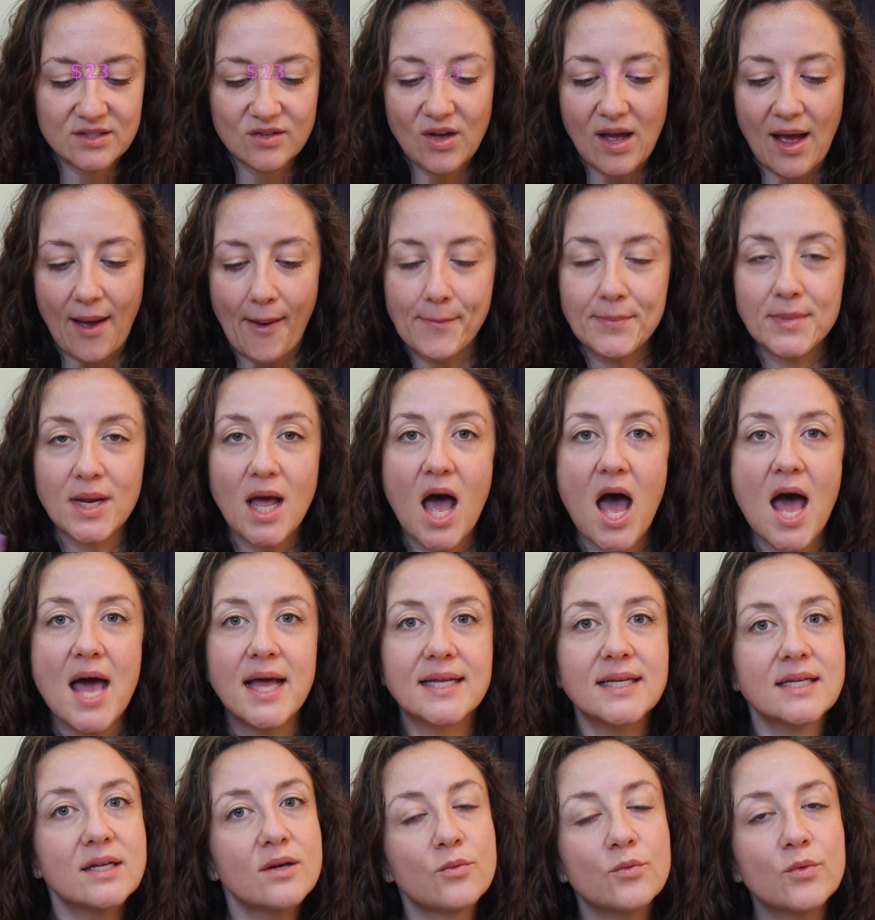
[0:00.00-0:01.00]
So I'm
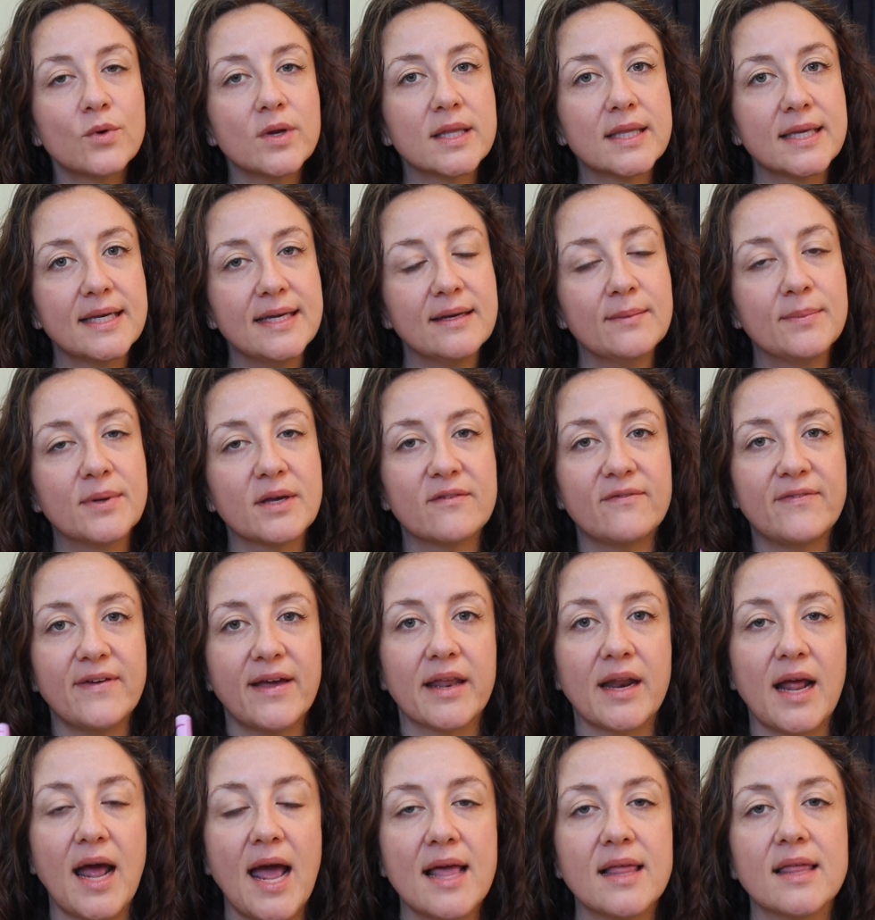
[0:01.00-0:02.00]
not really a big
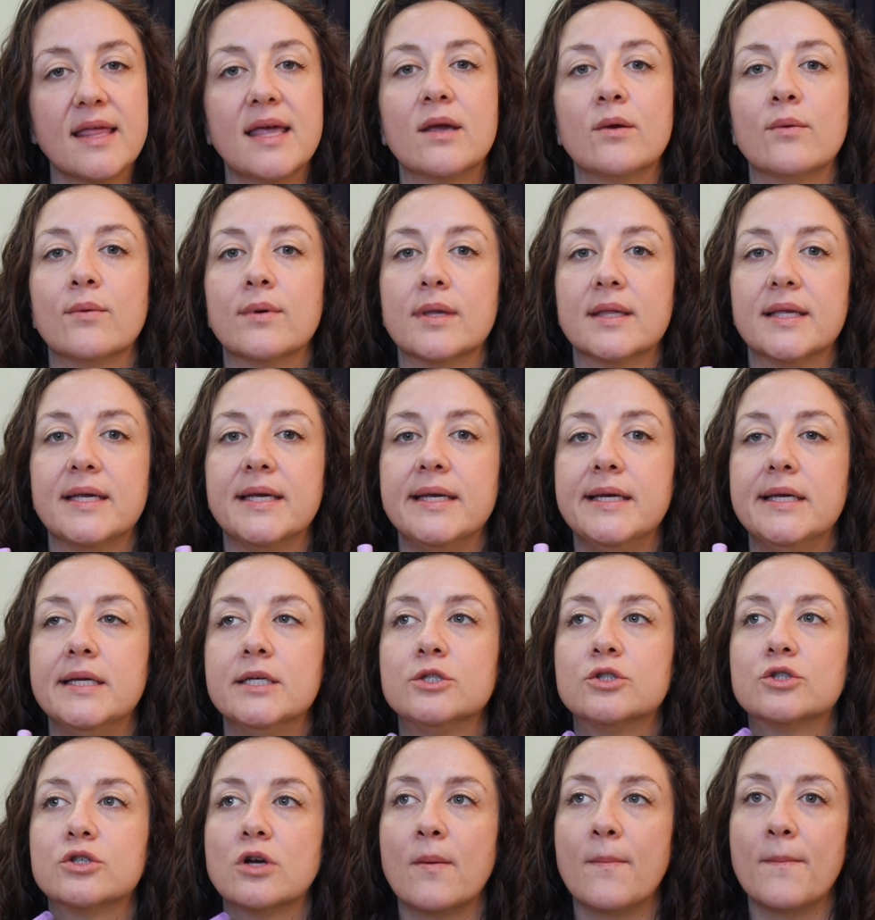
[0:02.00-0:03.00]
fan. I like
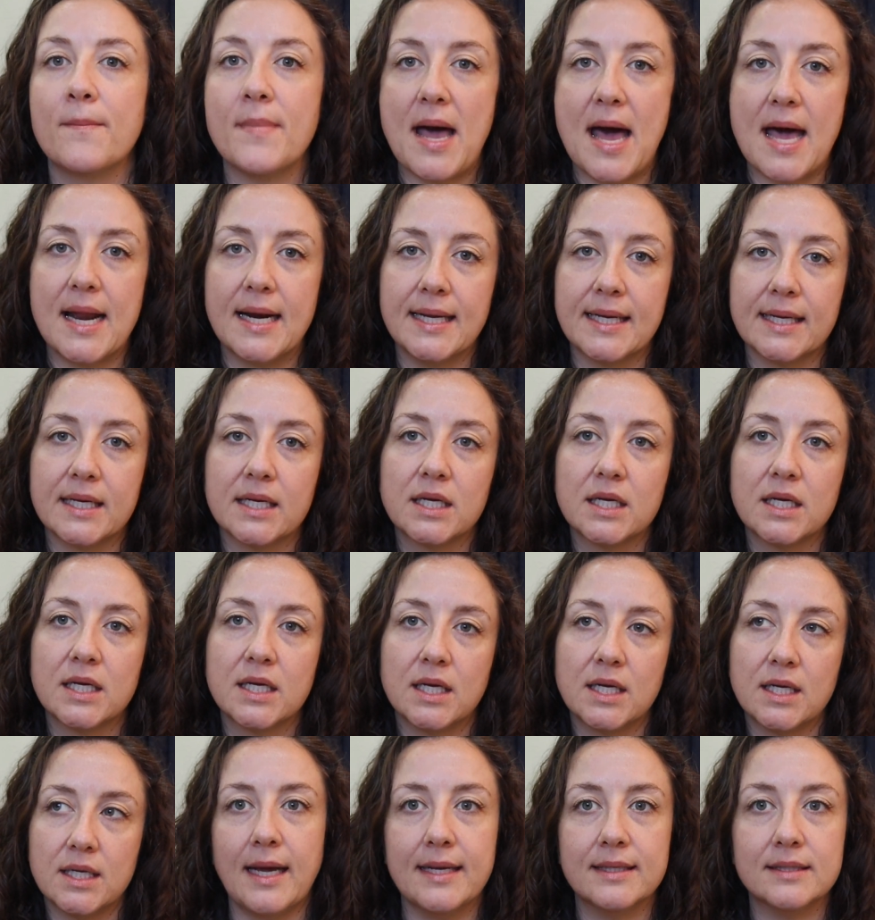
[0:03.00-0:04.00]
really dramatic
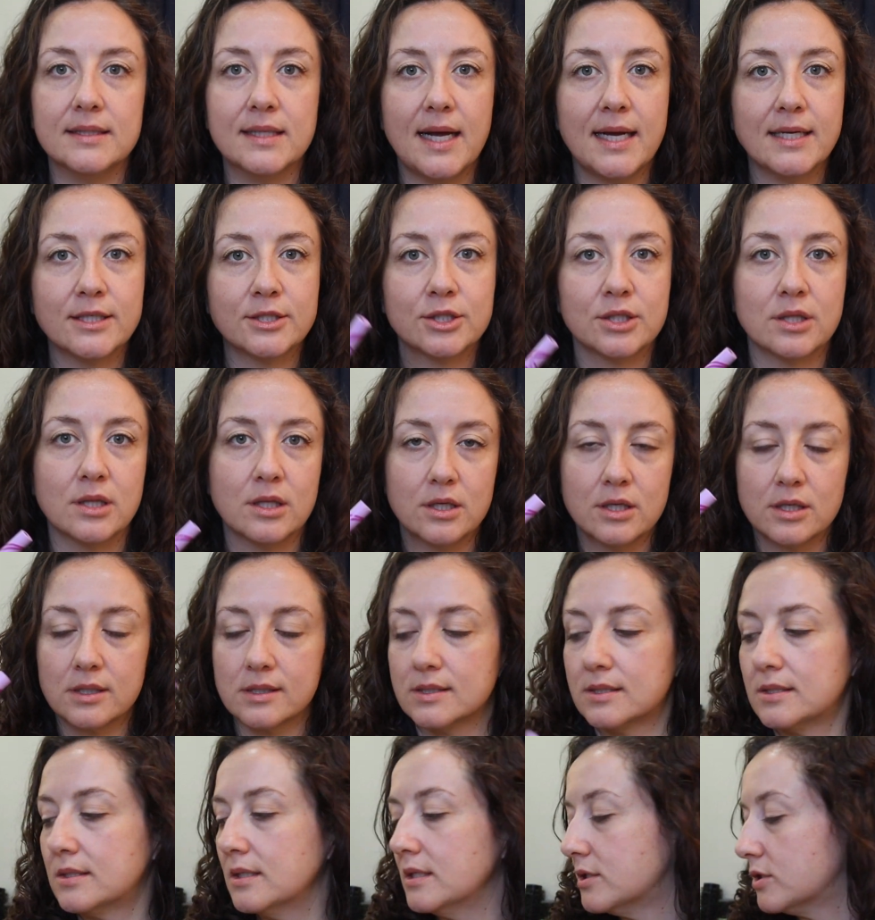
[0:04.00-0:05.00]
eyelash
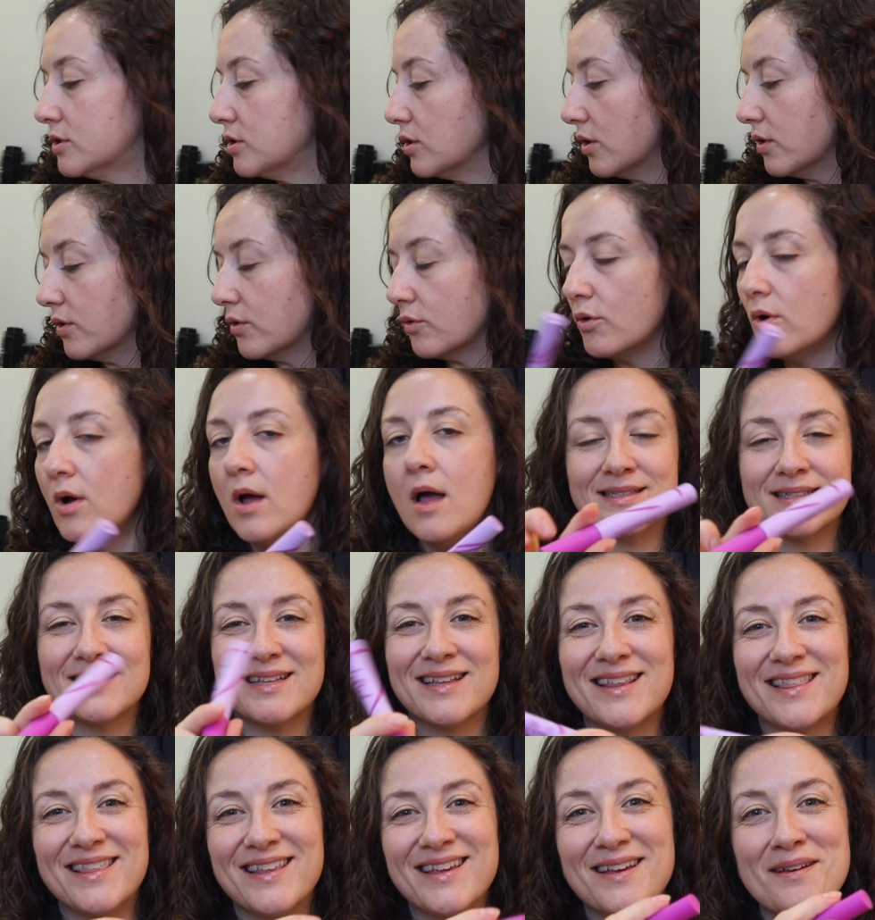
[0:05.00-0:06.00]
looks. So
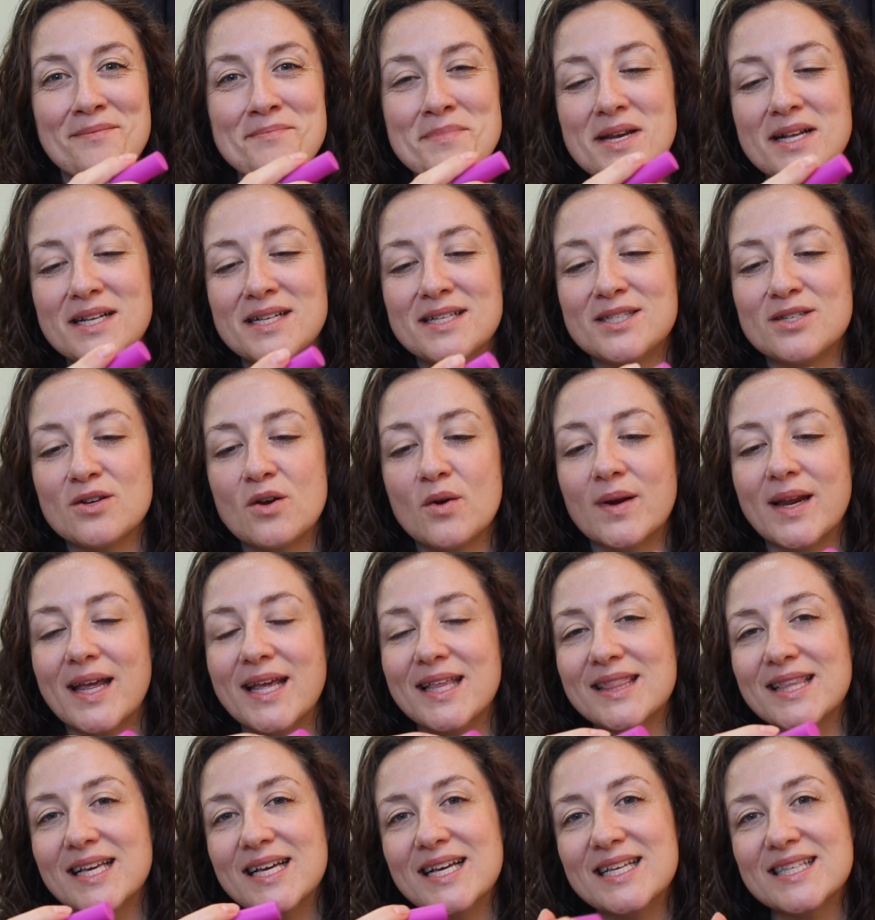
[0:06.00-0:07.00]
I think I'm gonna
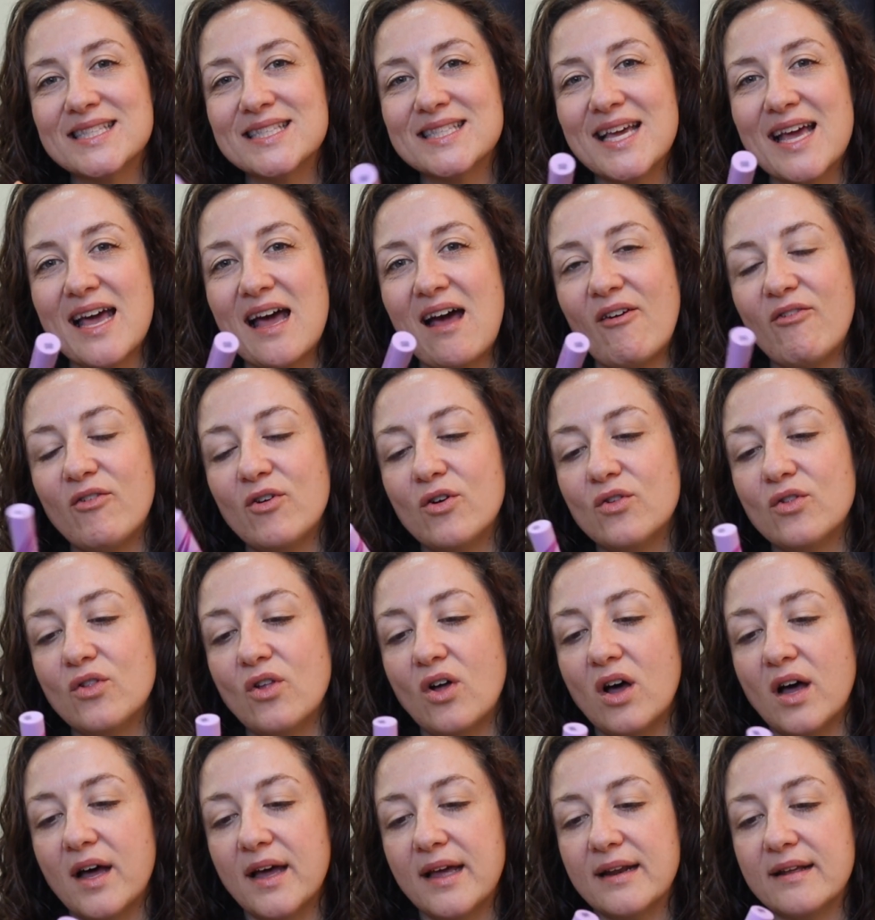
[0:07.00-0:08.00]
donate this. I have a
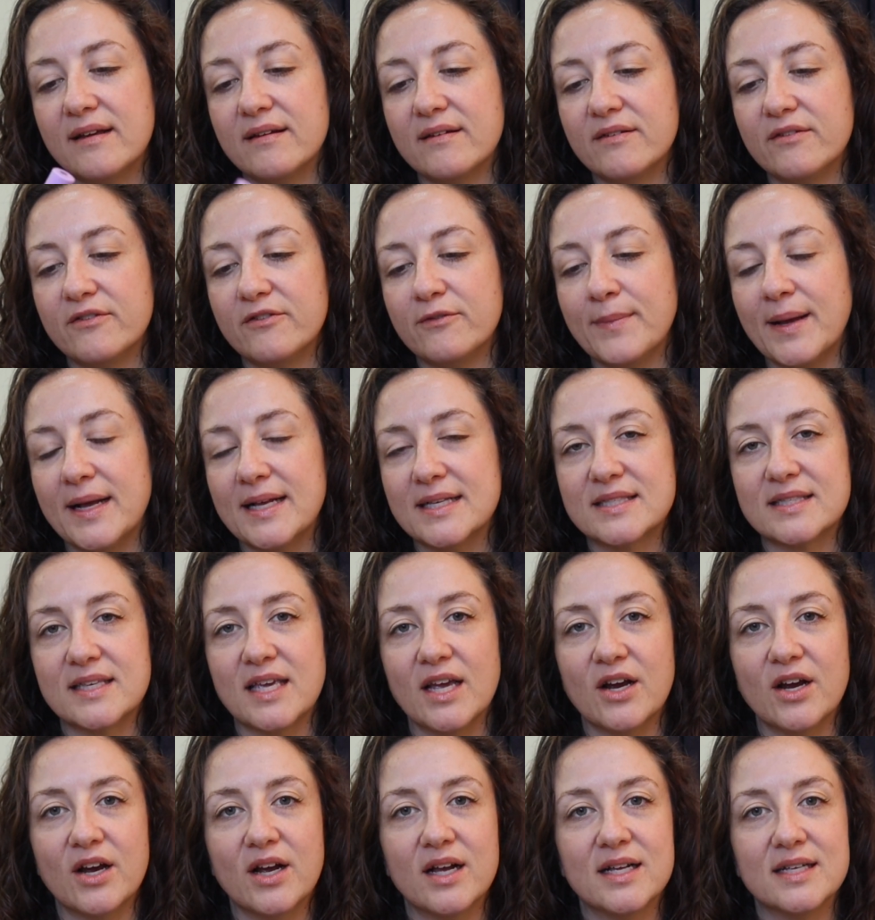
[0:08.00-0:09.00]
lot of
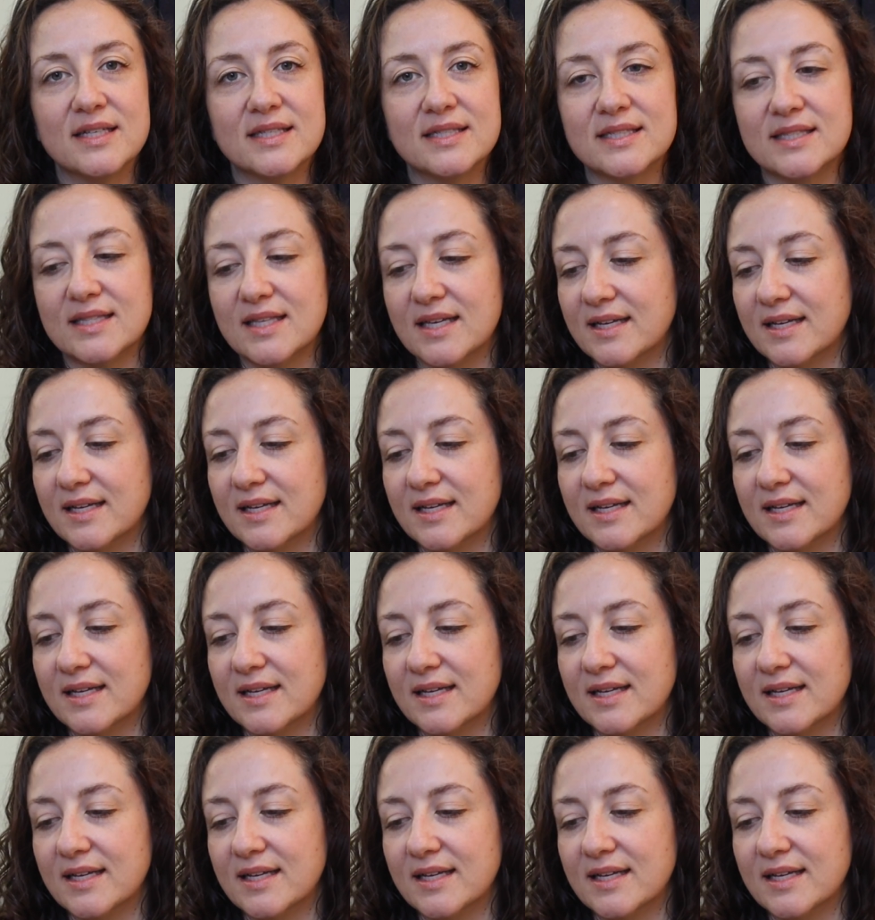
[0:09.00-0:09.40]
mascaras